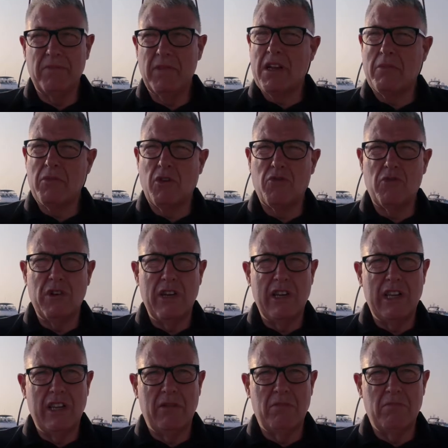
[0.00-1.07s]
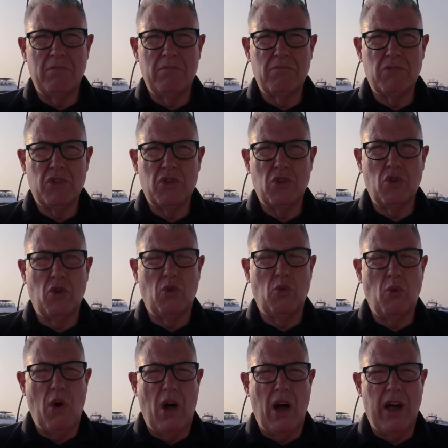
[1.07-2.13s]
and I'm not really sure
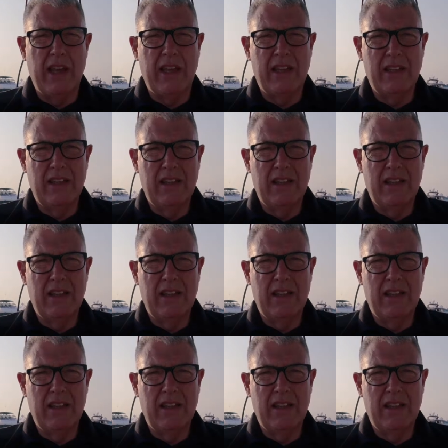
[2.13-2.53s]
why,